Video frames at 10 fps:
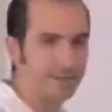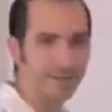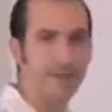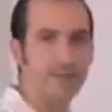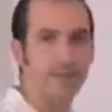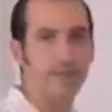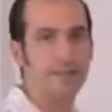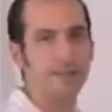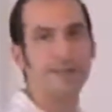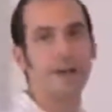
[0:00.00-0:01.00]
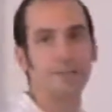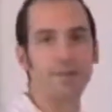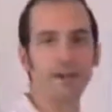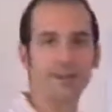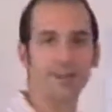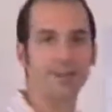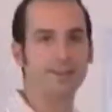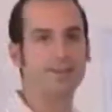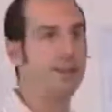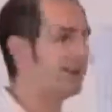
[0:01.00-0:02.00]
is key to be in the top left,
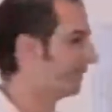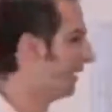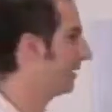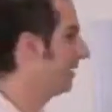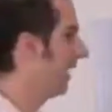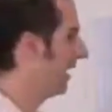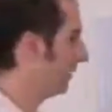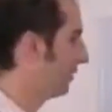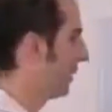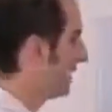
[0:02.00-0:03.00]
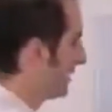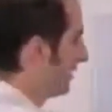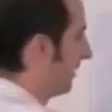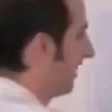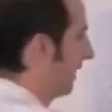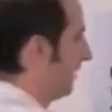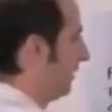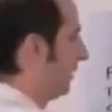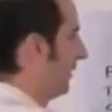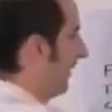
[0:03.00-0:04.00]
as that's kind of an affirmation
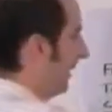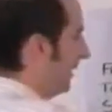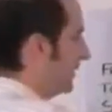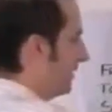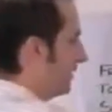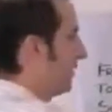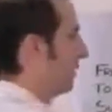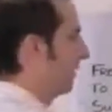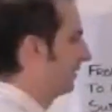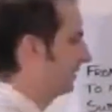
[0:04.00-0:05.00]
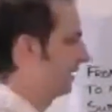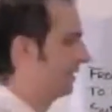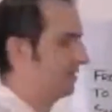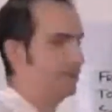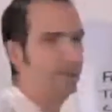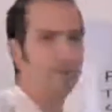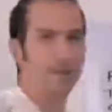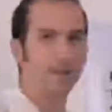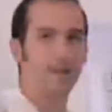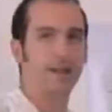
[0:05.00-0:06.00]
of essentially what you've said in your
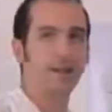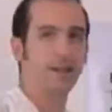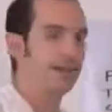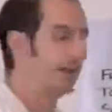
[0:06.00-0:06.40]
subject line.